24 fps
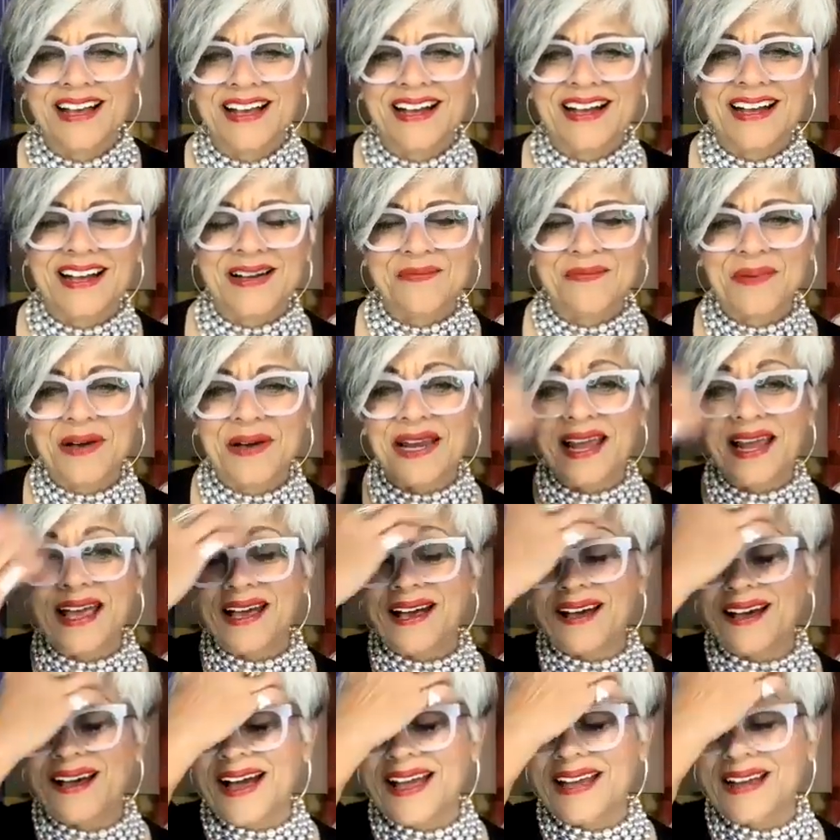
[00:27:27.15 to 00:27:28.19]
But
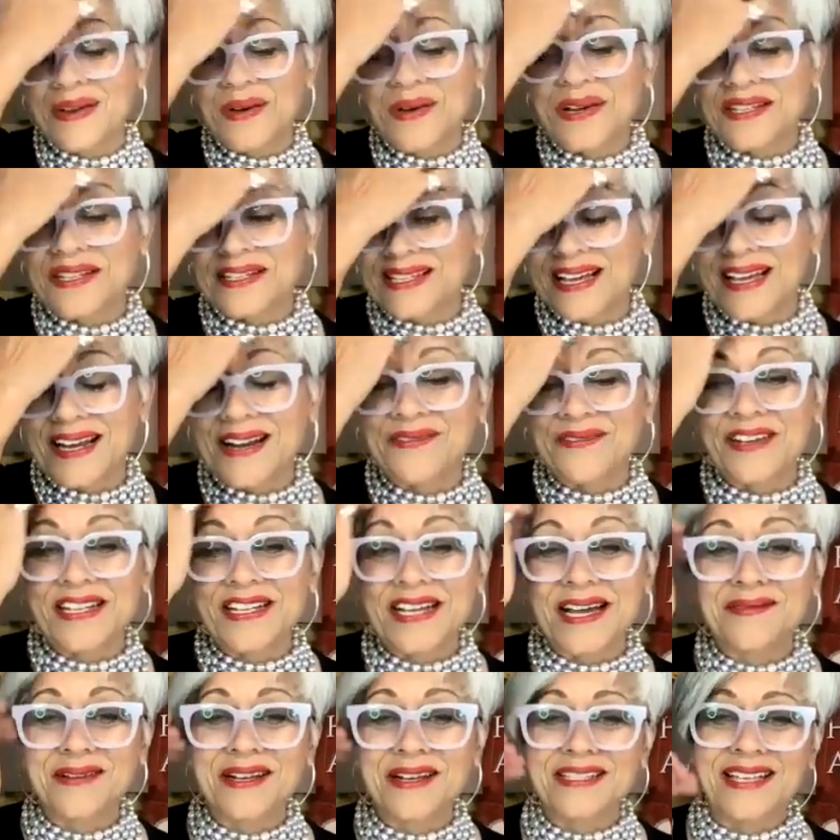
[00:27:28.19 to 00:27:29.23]
I notice that every
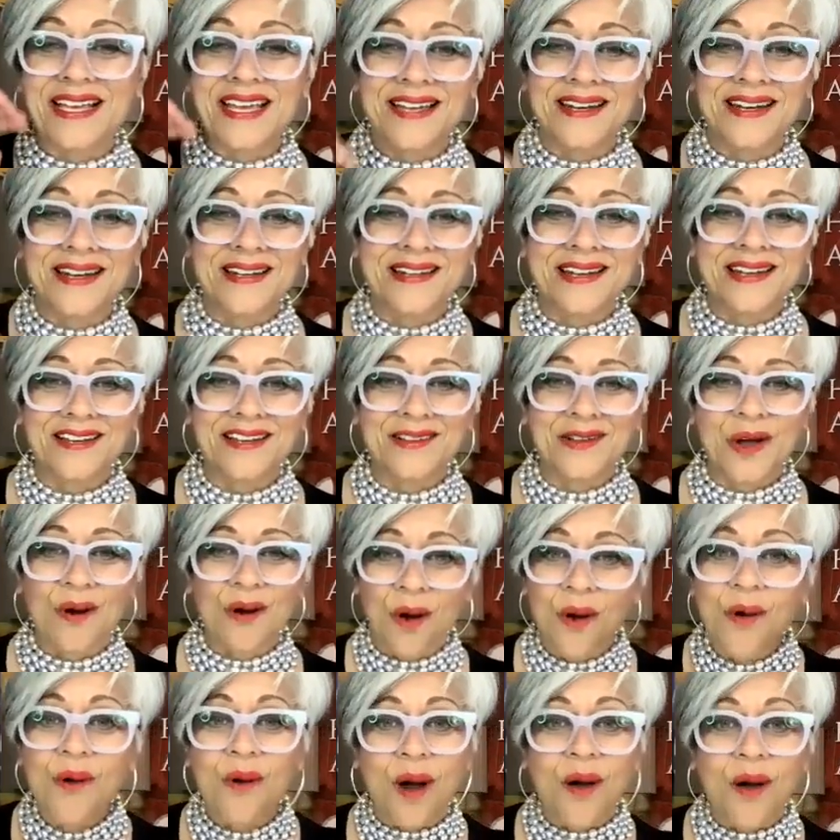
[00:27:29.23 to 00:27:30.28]
time I say Indian, he'll go,
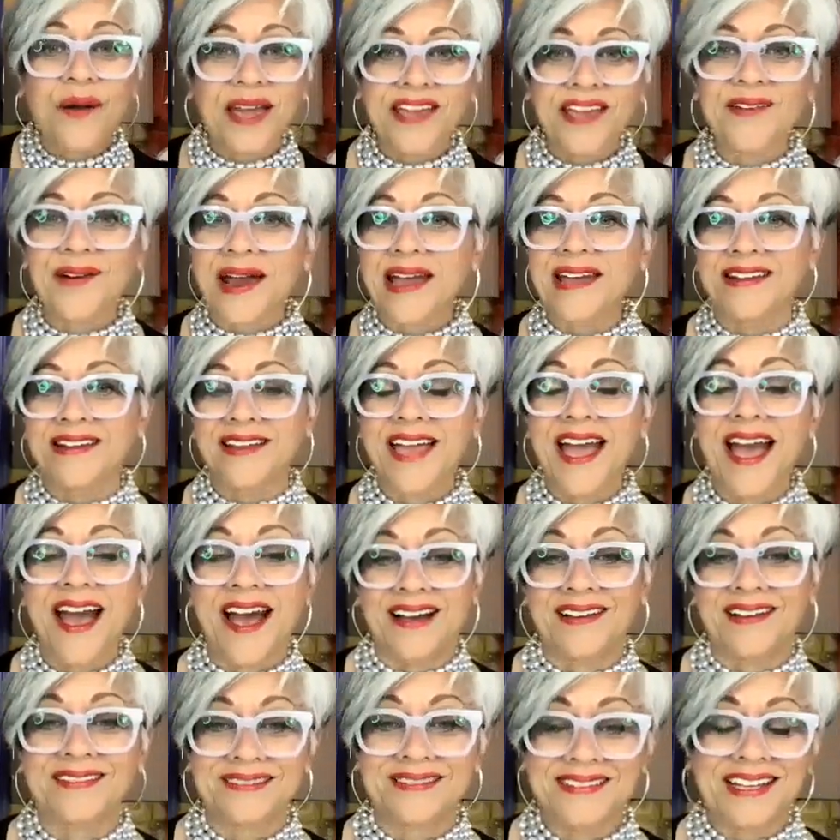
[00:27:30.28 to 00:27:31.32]
oh, okay, great. Yeah.
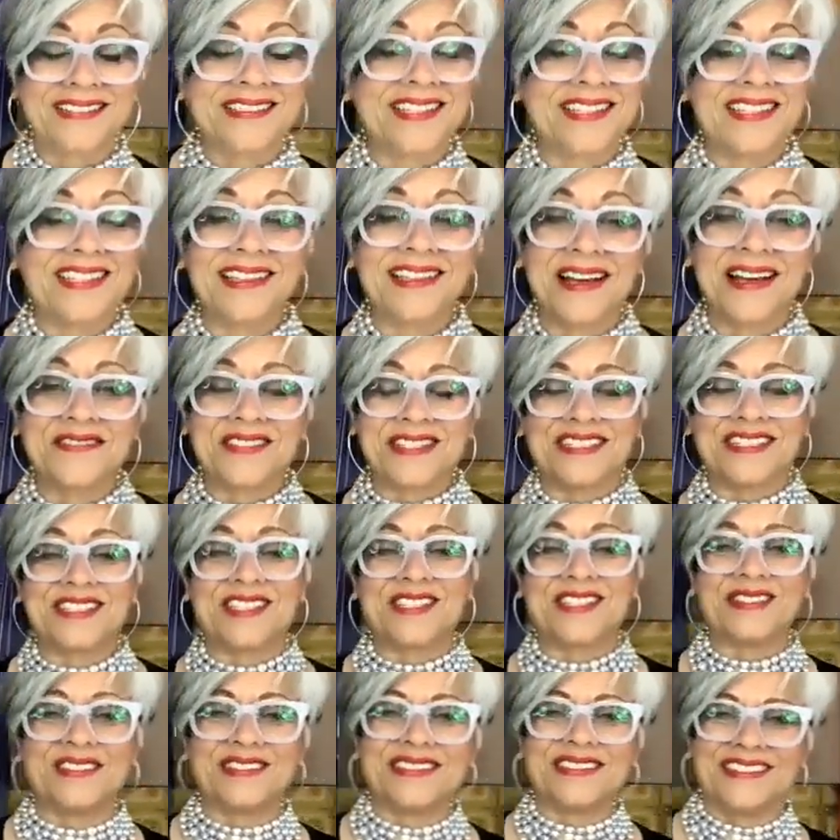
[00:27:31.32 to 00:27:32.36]
Because he loves it
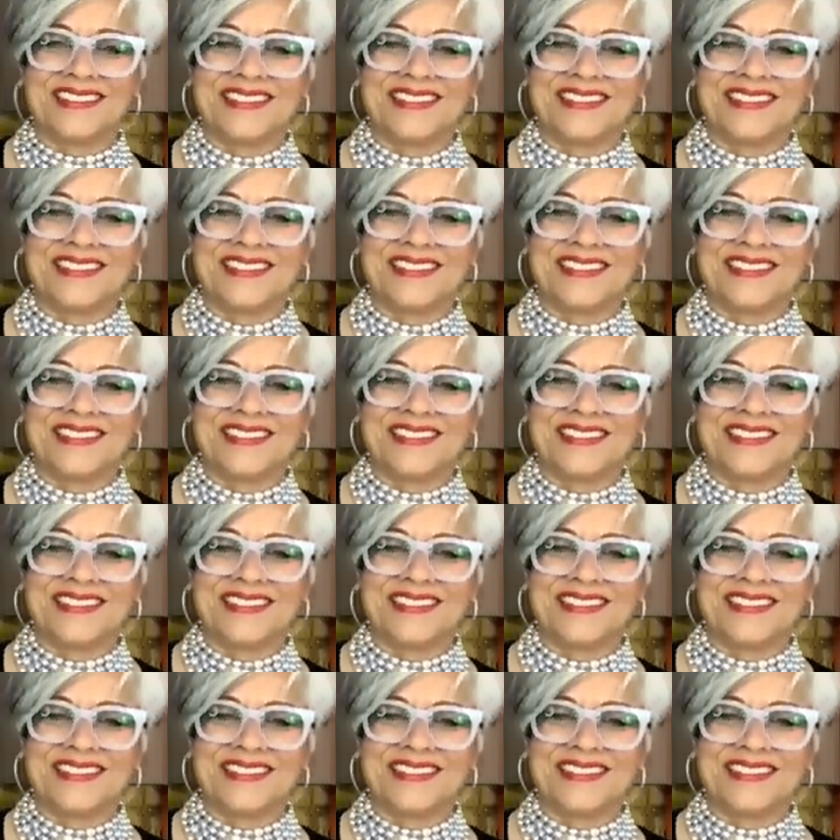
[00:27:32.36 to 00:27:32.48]
too.